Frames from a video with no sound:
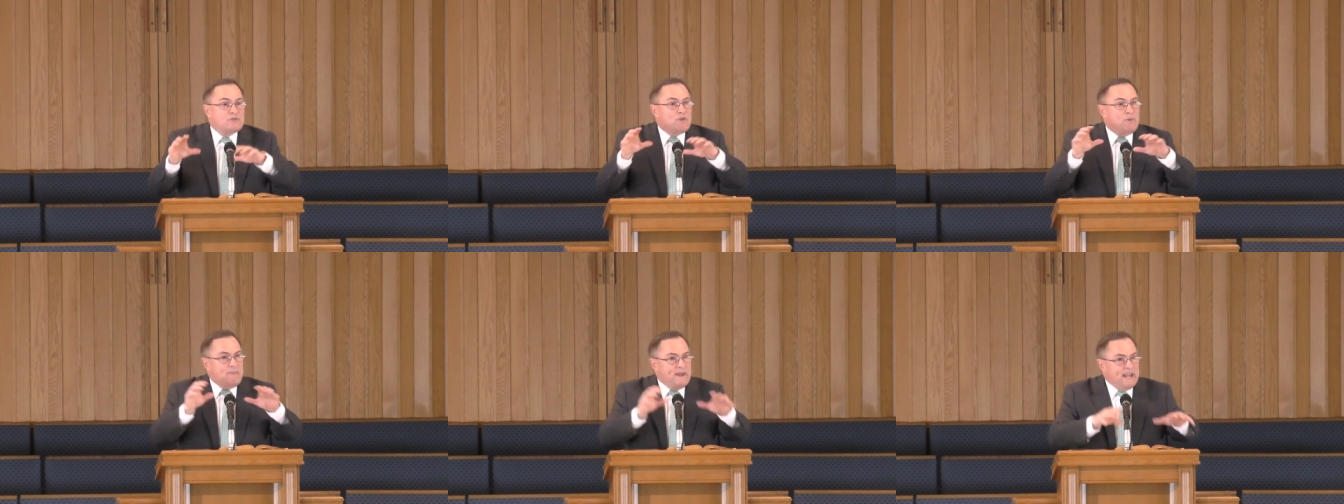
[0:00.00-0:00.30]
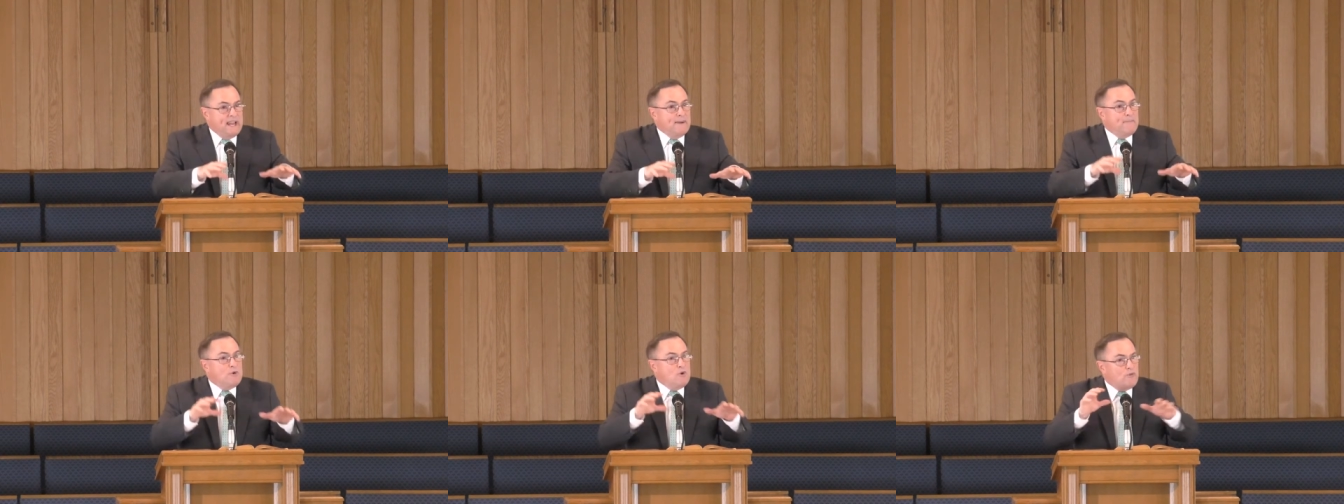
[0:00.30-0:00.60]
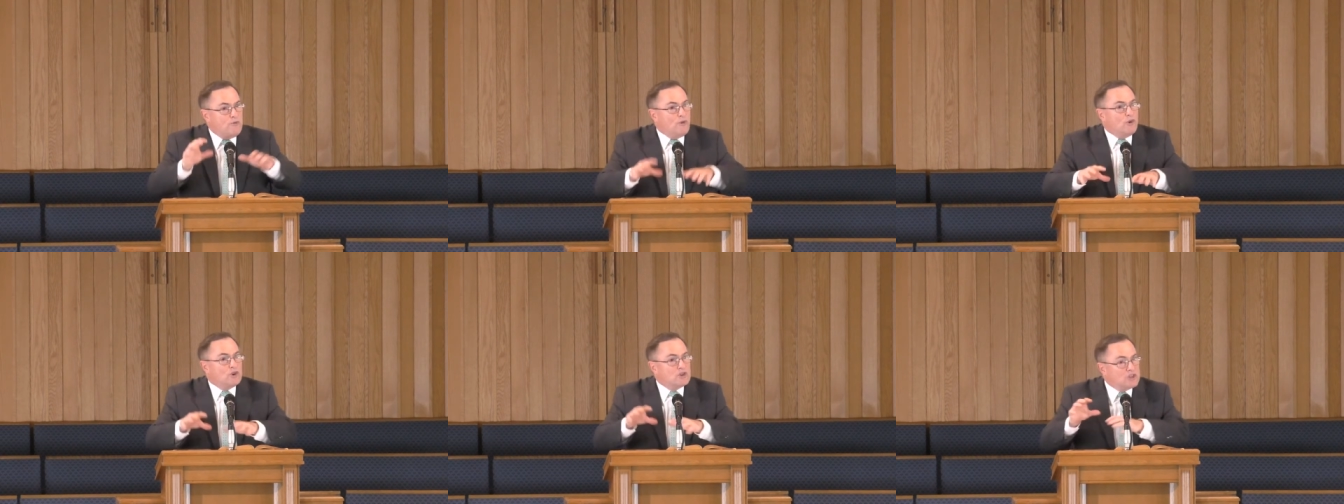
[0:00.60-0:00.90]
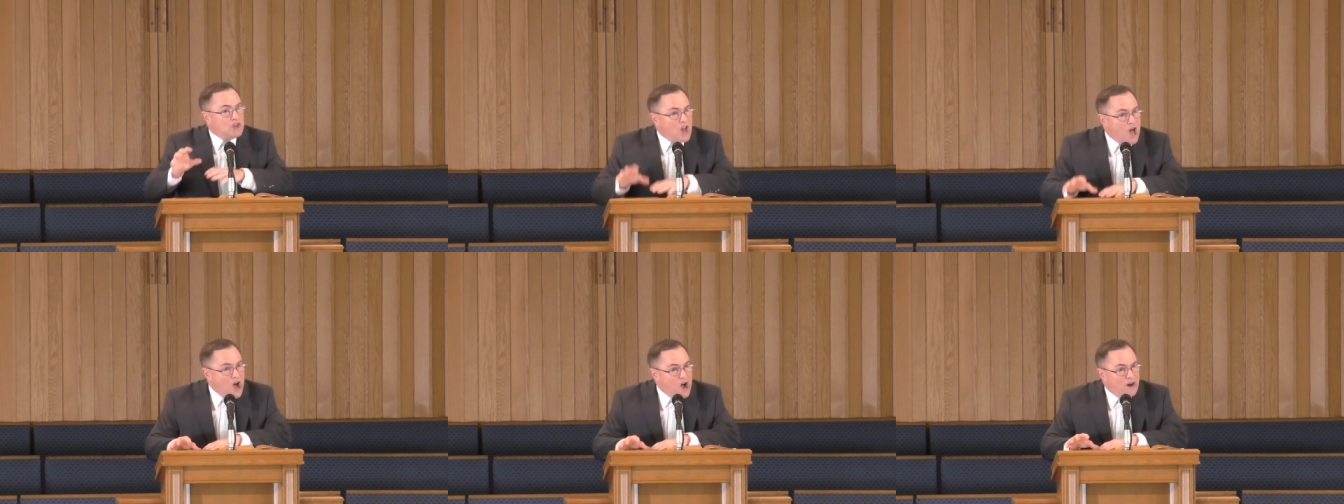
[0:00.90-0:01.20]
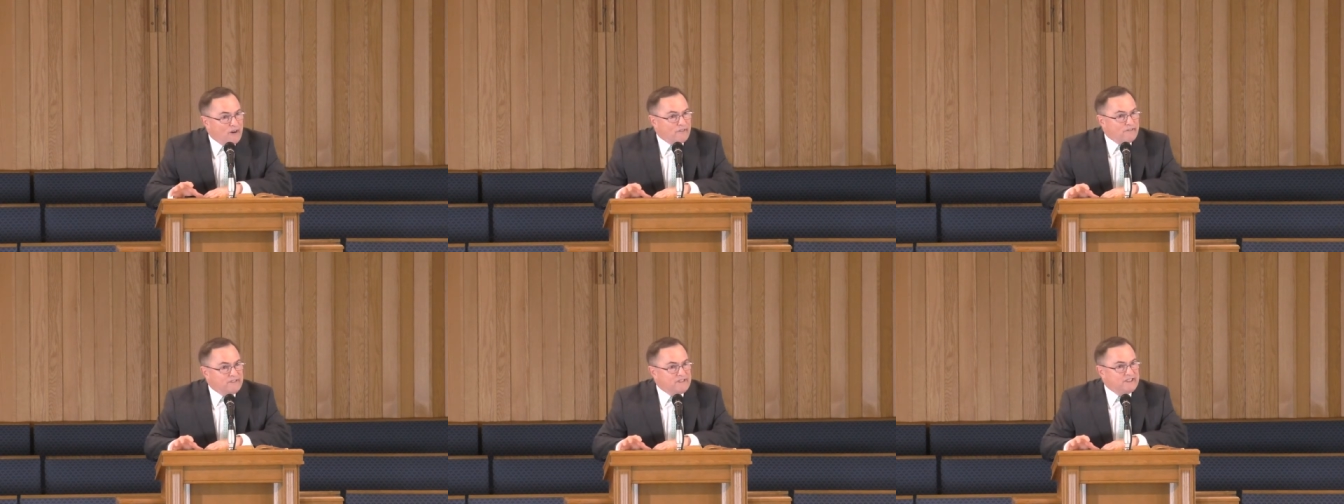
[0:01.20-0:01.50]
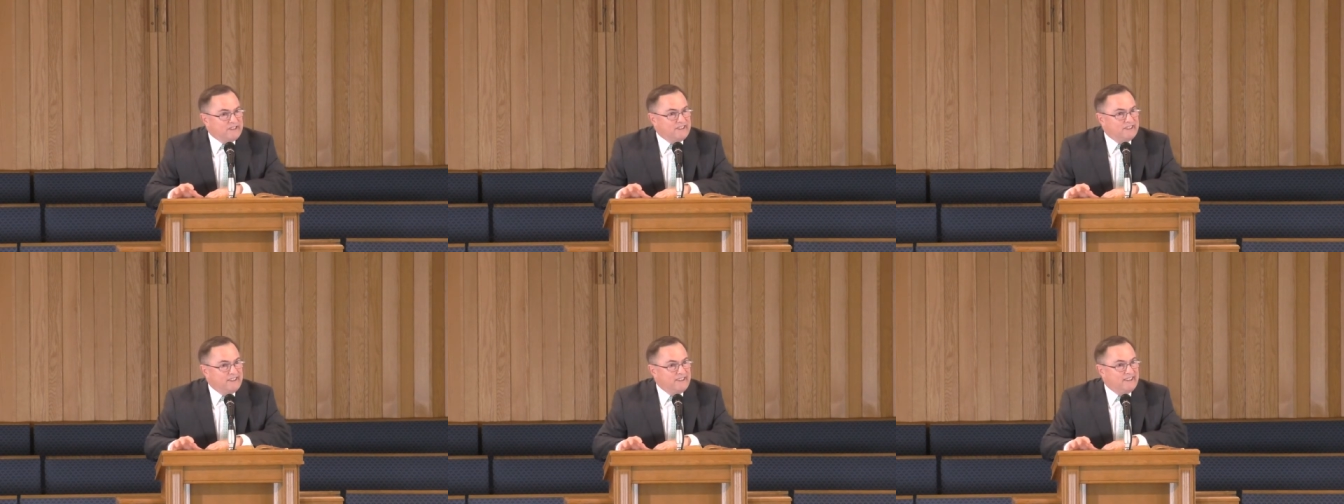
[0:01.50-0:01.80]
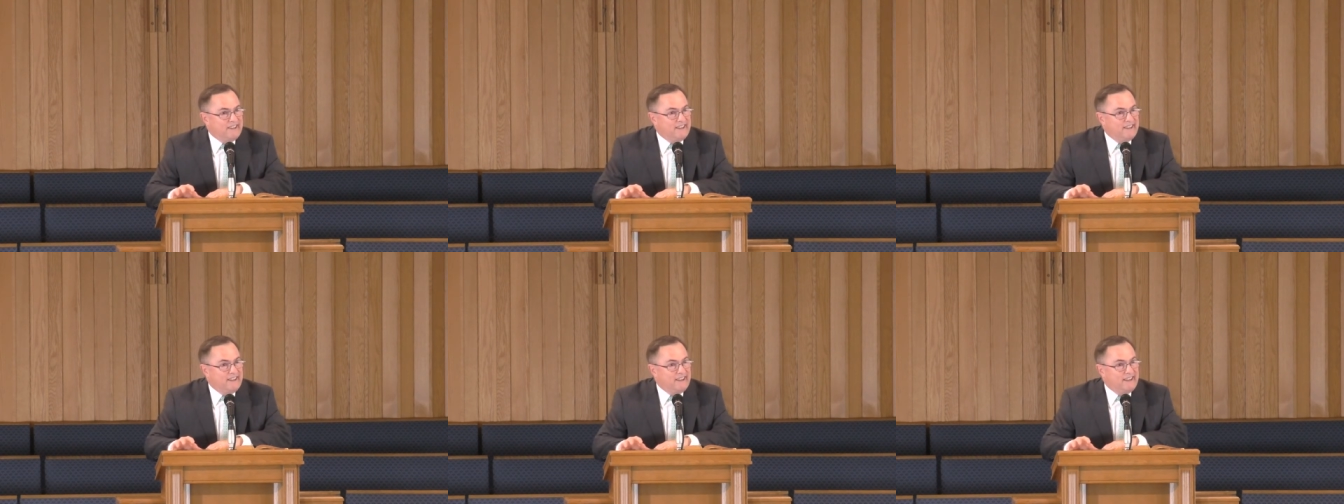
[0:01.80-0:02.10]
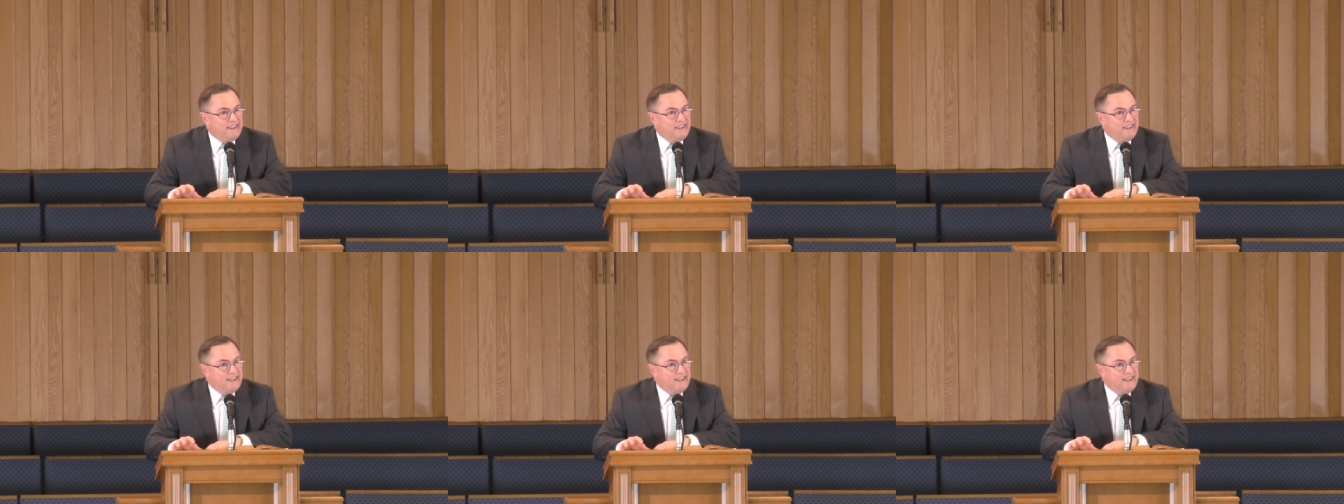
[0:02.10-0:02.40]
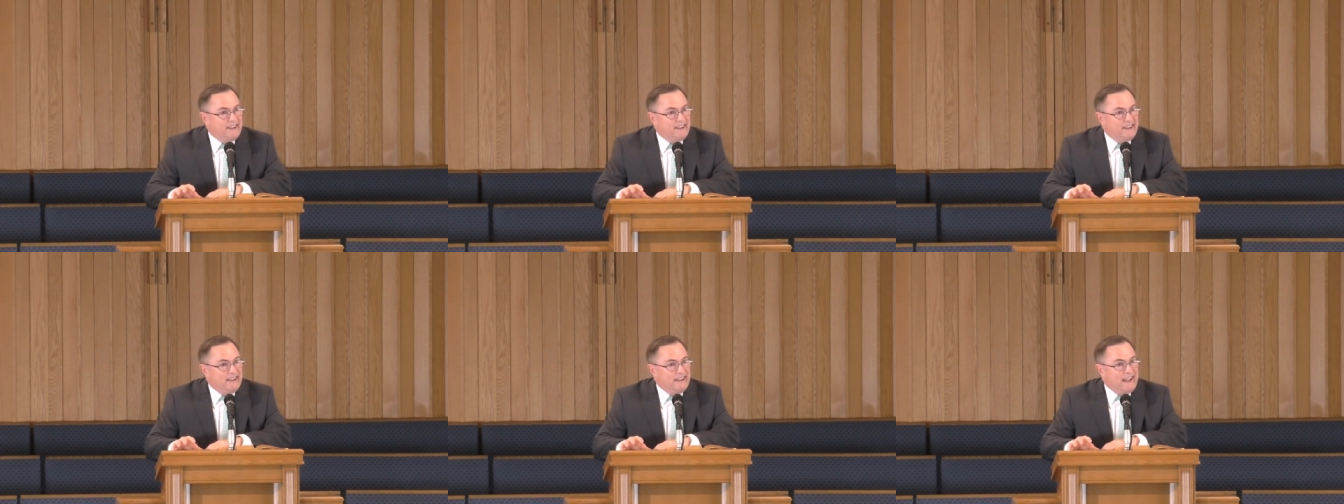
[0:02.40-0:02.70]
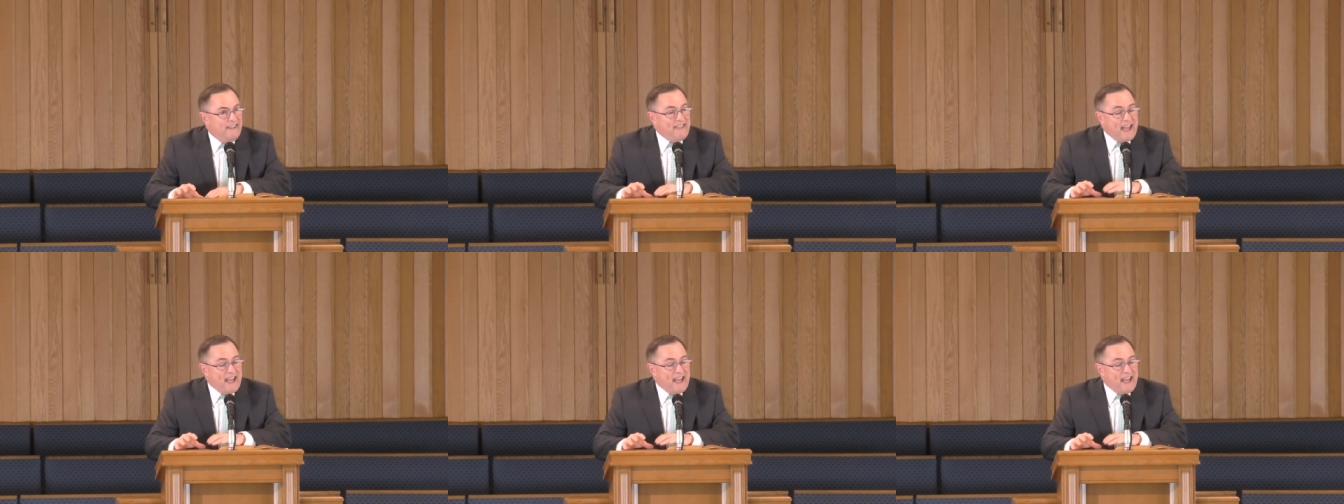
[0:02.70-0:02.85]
Him who first loved. And